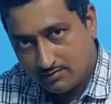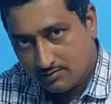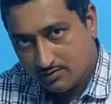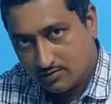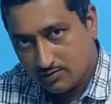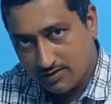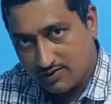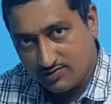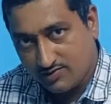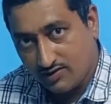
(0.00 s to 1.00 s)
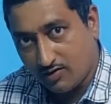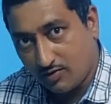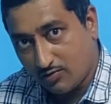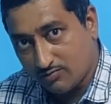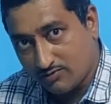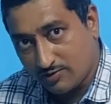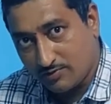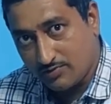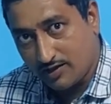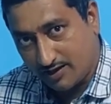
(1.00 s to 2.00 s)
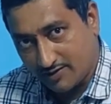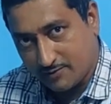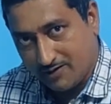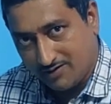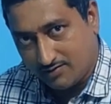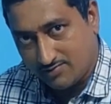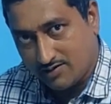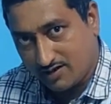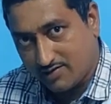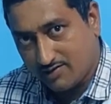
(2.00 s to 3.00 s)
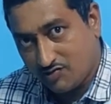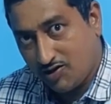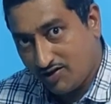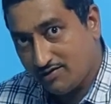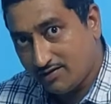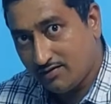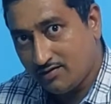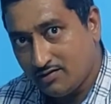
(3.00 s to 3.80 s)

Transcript: No, he's in the home reporting his parents. Can he say here?